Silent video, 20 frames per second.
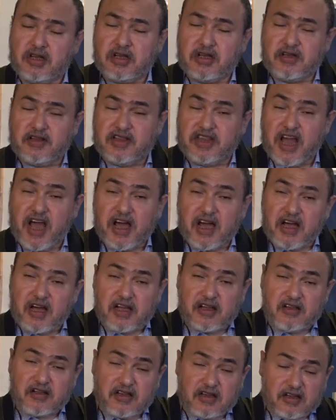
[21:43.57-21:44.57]
that
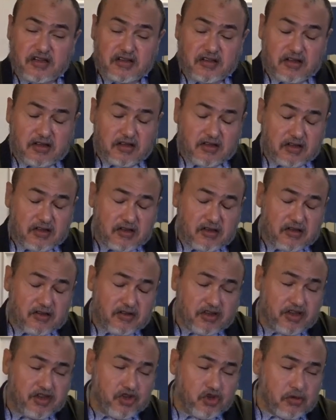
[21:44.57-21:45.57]

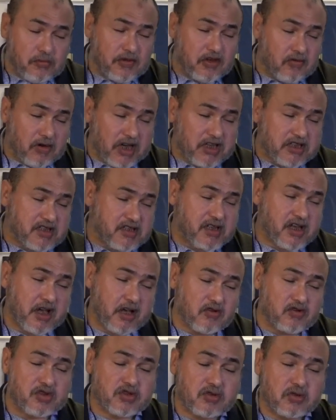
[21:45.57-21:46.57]
the Human Rights
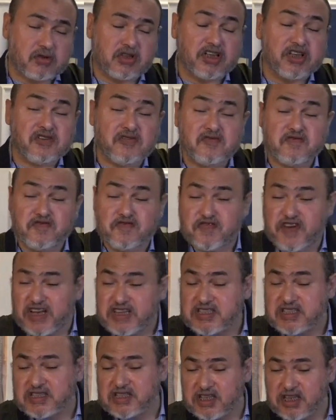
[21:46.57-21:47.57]
Council
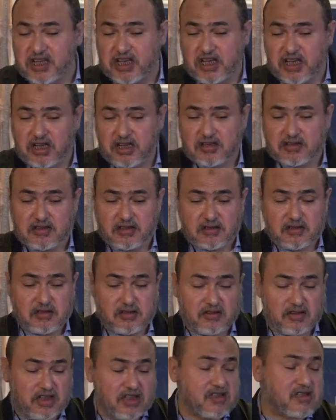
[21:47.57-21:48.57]
investigate
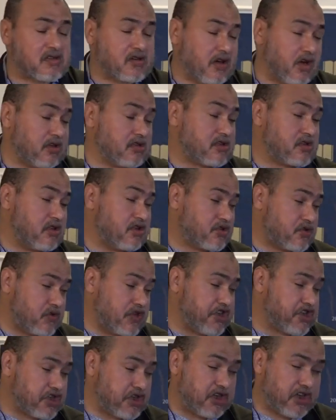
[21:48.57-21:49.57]
these
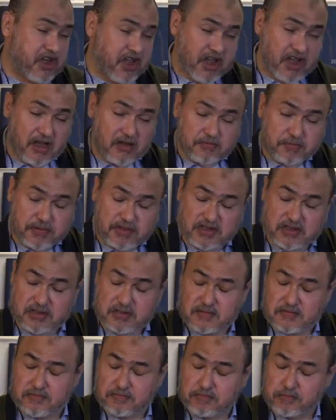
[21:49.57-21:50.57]
concentration camps